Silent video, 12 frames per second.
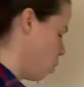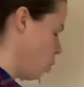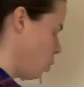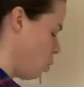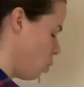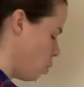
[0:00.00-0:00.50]

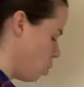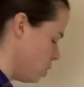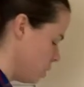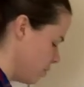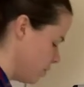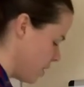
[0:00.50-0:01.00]
all
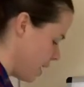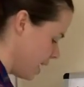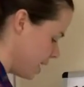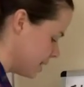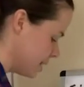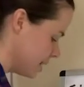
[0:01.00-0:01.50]
of
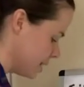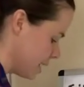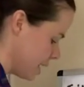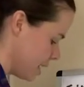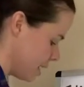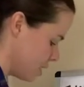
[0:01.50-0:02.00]
this,
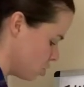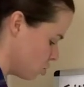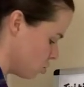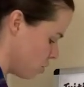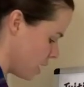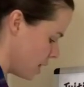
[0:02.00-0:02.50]
a
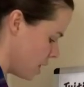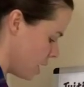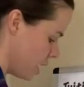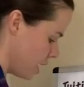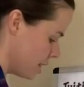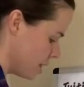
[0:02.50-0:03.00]
straight
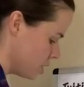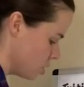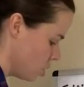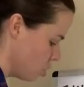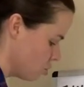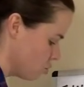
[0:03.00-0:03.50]
line is
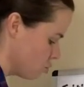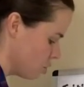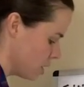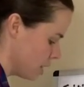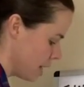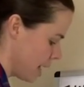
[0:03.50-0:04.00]

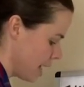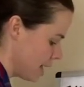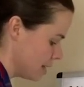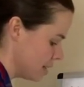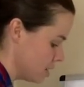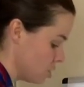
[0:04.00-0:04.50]

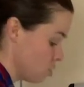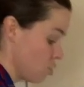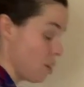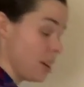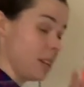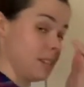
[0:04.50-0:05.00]
180
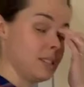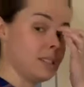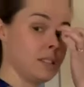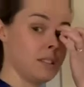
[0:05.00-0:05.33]
degrees.